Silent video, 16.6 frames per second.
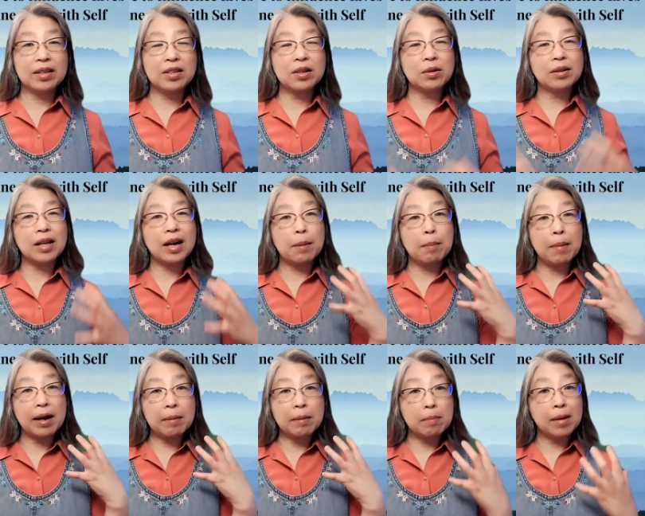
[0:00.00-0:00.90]
So that
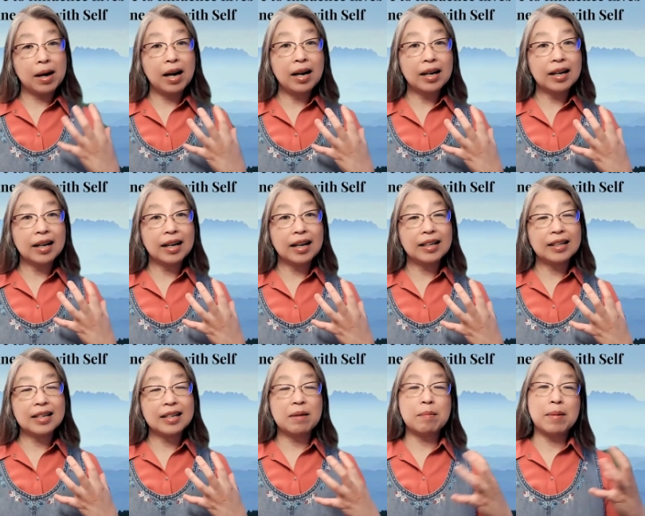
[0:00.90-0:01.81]
my
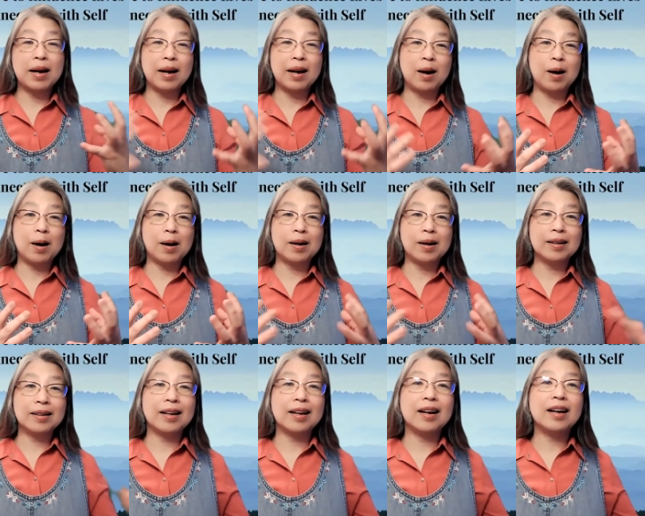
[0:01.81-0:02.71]
mind and my
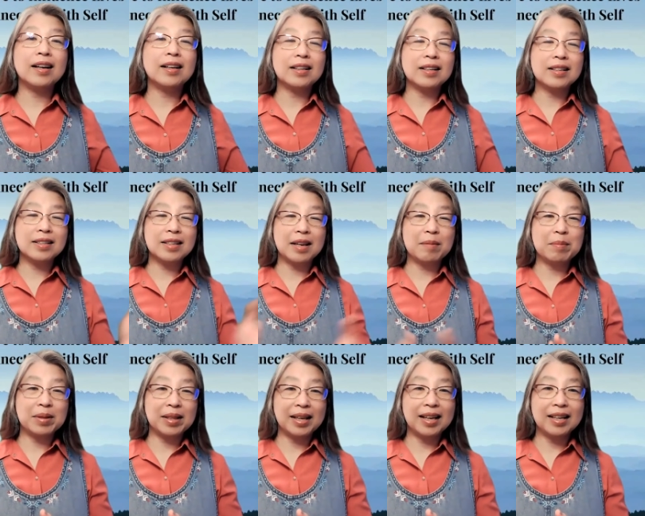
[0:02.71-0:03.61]
heart, they are in the
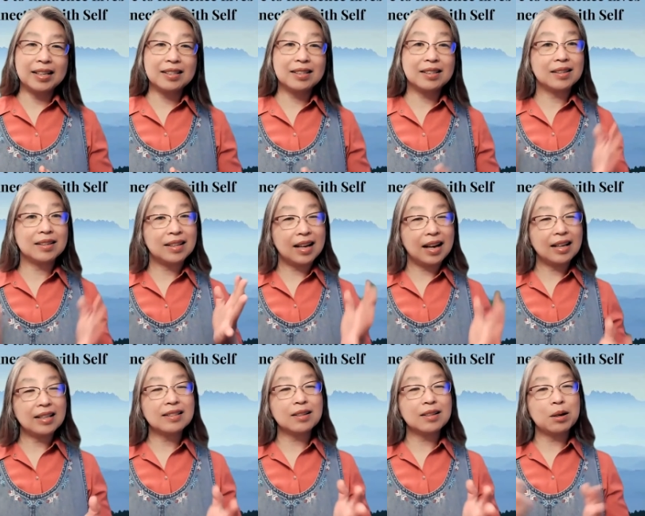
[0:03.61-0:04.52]
same place.
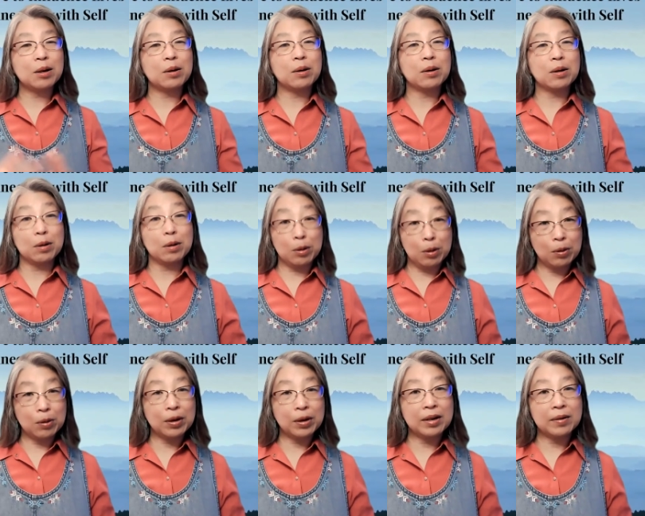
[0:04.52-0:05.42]
That's called
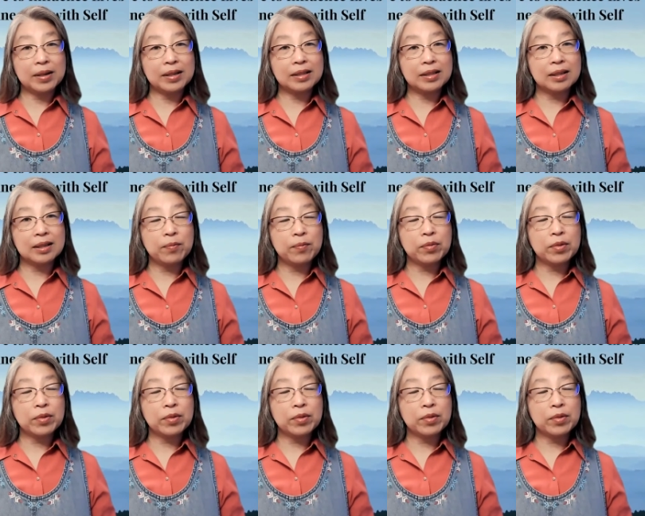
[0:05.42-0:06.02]
coherent.